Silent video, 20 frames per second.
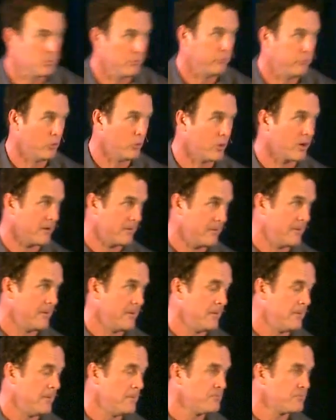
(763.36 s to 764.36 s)
before.
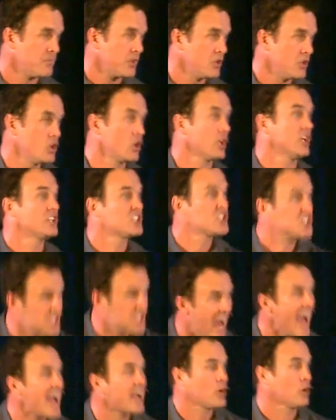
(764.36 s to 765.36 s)
You're going to
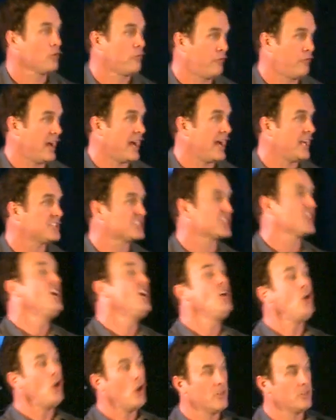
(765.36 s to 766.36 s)
sacrifice
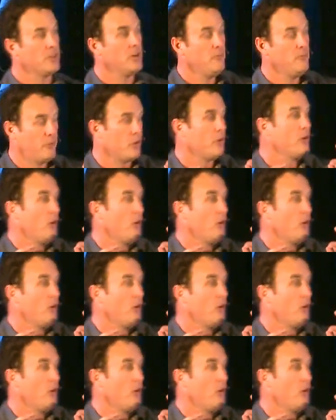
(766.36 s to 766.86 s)
on, the, for,